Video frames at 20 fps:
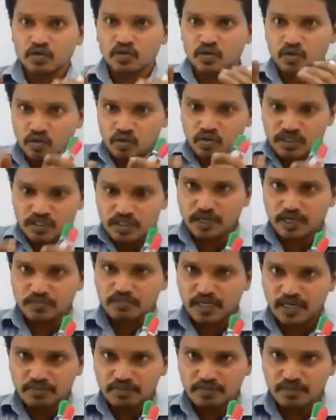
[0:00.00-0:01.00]
two cerebral
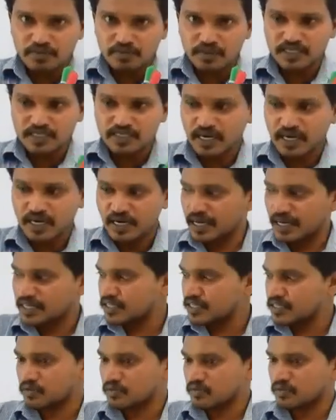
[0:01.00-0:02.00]
hemispheres are like this,
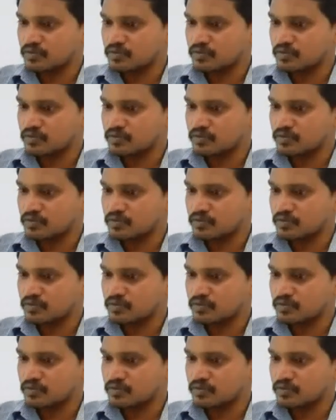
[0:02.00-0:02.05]
no?